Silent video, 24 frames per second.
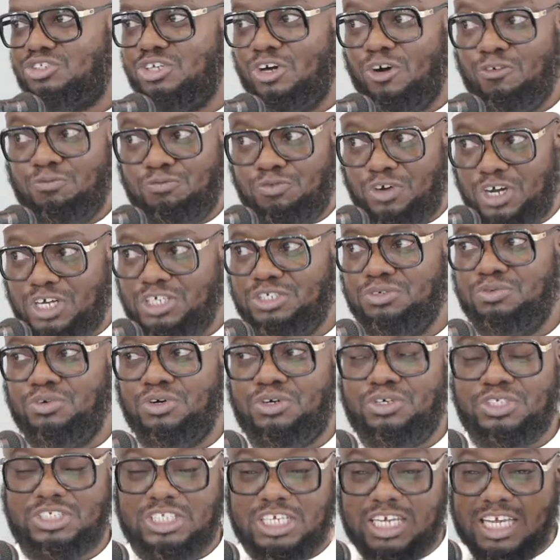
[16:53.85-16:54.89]
to avoid
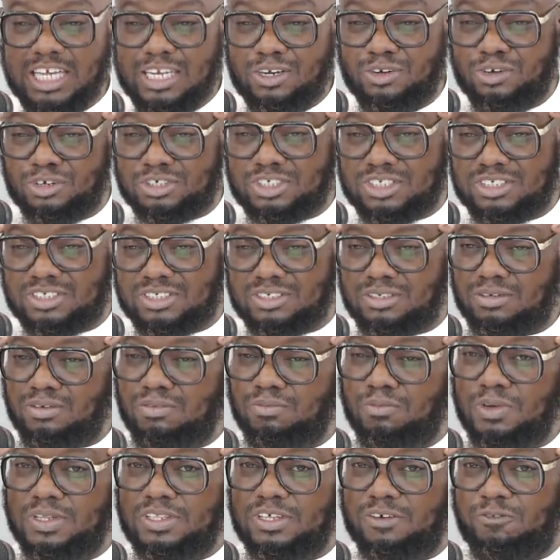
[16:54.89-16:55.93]
war because he looks
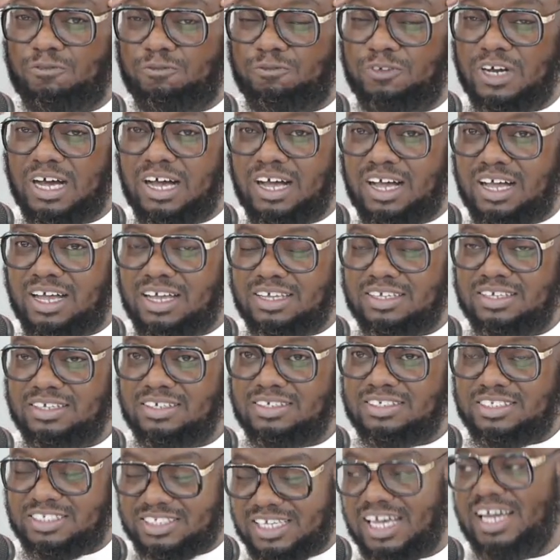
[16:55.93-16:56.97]
with a
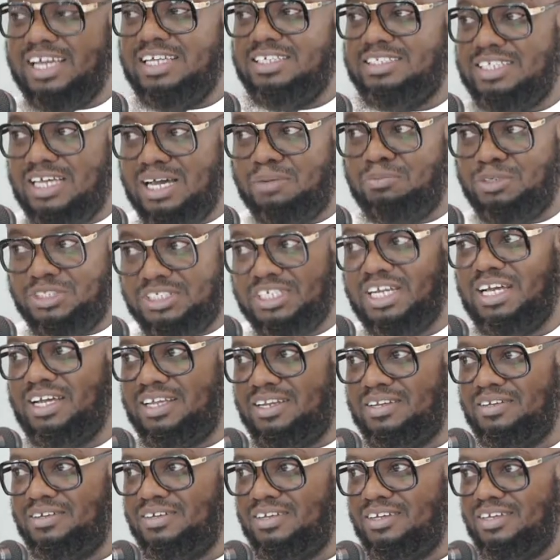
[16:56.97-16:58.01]
far sight, Abu
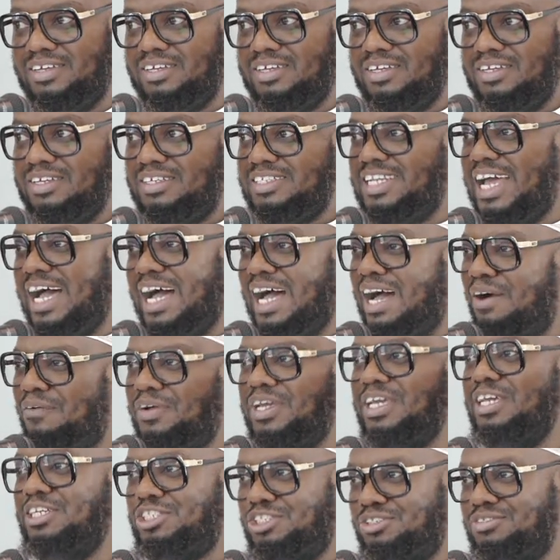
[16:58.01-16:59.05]
Jahl. That
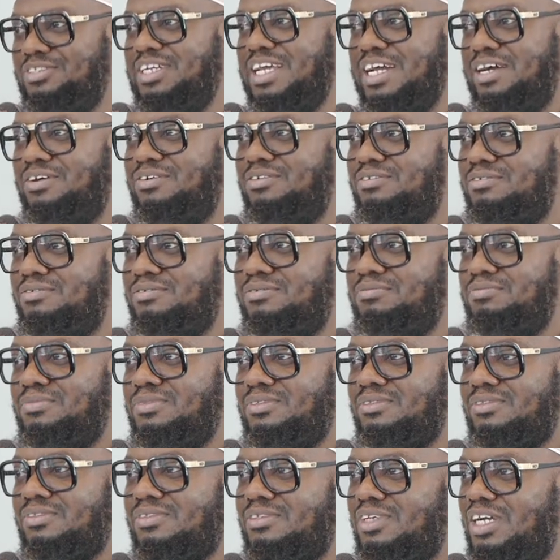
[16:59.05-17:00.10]
our issue now
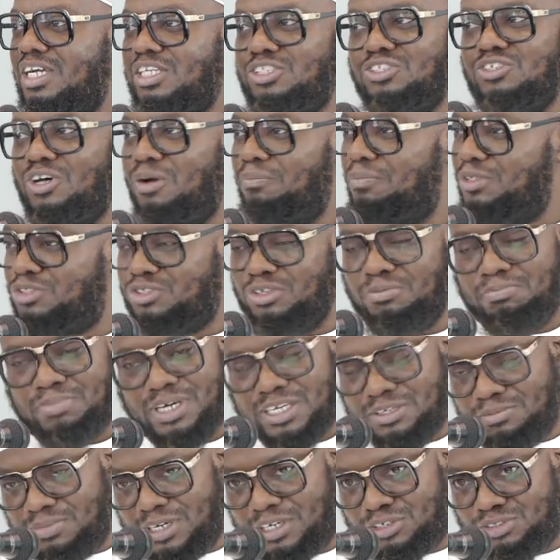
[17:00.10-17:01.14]
is not between
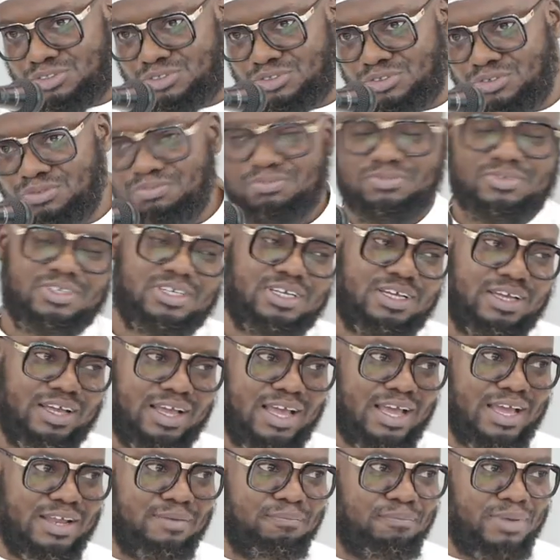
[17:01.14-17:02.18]
Banu Makhzum
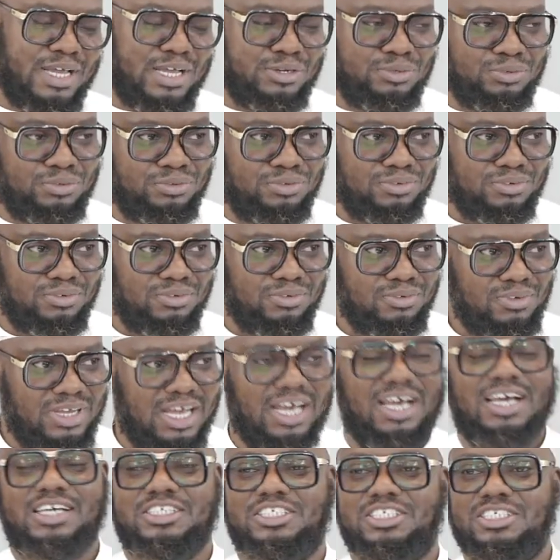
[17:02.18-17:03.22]
and Banu
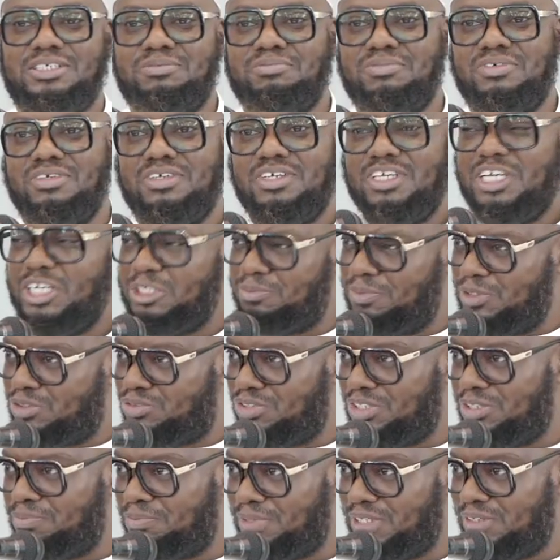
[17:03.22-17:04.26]
Hashim, it's
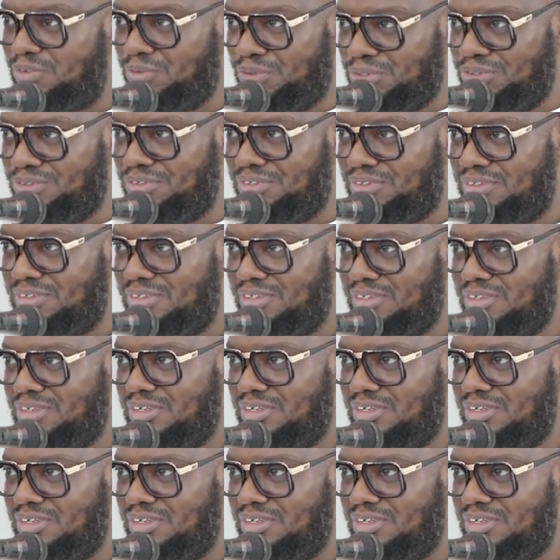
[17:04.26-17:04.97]
between Bitwu,